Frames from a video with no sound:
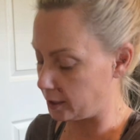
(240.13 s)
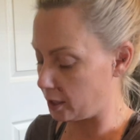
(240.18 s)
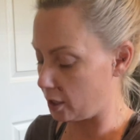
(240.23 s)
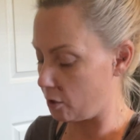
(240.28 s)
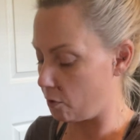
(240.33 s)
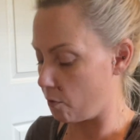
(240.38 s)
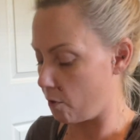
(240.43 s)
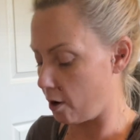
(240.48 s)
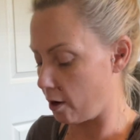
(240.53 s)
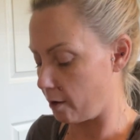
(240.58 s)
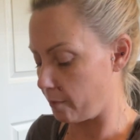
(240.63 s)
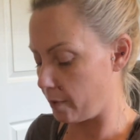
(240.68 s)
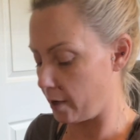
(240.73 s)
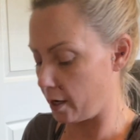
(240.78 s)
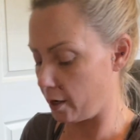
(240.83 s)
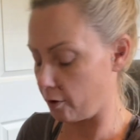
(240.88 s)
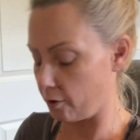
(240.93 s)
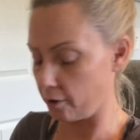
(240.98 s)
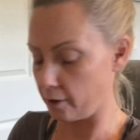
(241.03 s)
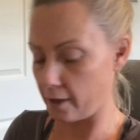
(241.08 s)
that you want to be,
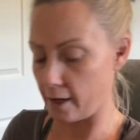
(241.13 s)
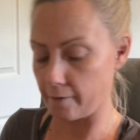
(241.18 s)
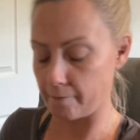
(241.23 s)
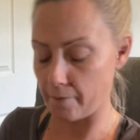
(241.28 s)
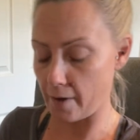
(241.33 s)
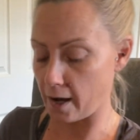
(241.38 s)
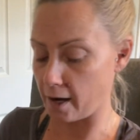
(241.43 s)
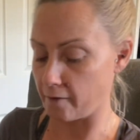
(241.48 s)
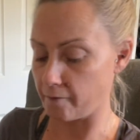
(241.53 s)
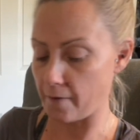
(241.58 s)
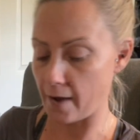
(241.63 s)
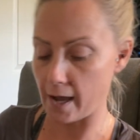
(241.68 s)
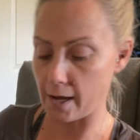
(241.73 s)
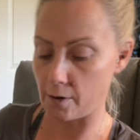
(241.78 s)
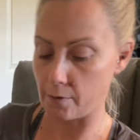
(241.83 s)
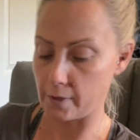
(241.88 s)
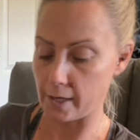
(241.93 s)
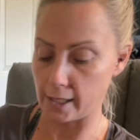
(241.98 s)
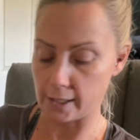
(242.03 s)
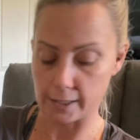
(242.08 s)
and you're like, fuck, if I
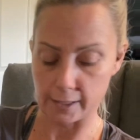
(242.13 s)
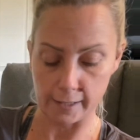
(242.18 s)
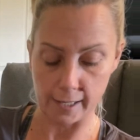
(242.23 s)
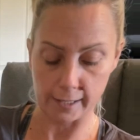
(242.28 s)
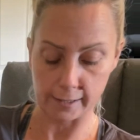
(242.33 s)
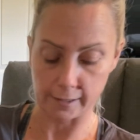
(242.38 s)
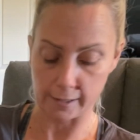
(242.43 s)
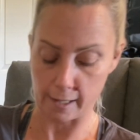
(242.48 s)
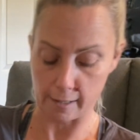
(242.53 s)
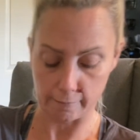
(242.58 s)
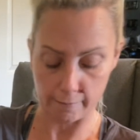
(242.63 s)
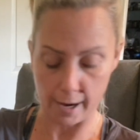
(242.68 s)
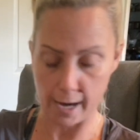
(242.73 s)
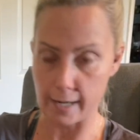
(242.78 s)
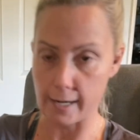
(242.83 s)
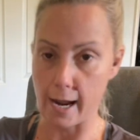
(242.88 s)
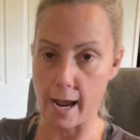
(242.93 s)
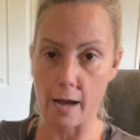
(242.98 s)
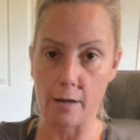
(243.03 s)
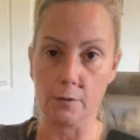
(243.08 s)
don't get to that sun
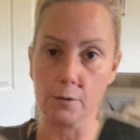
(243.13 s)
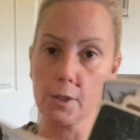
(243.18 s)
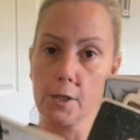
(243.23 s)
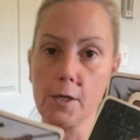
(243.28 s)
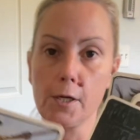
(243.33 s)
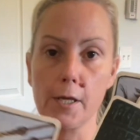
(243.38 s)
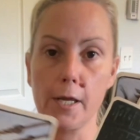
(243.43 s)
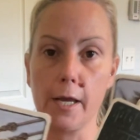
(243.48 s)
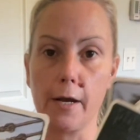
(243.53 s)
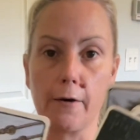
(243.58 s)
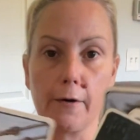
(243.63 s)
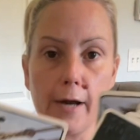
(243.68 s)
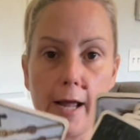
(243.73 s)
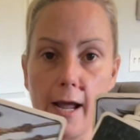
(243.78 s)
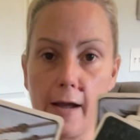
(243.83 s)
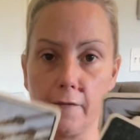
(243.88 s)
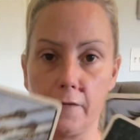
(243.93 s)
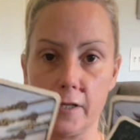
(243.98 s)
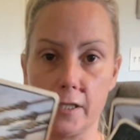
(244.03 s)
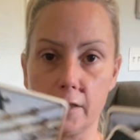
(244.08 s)
right now, here, and
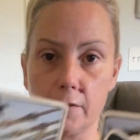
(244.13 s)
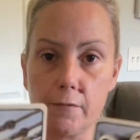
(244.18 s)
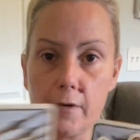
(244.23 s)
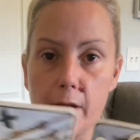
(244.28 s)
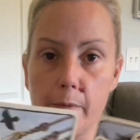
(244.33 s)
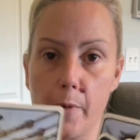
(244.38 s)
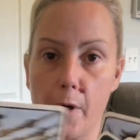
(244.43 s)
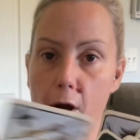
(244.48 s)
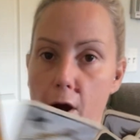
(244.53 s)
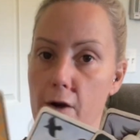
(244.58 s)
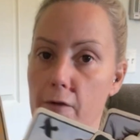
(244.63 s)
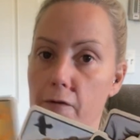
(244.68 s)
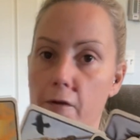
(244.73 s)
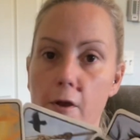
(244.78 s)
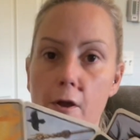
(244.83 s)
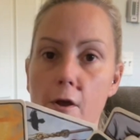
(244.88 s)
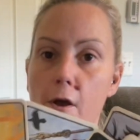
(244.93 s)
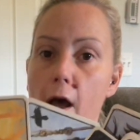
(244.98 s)
have this rebirth,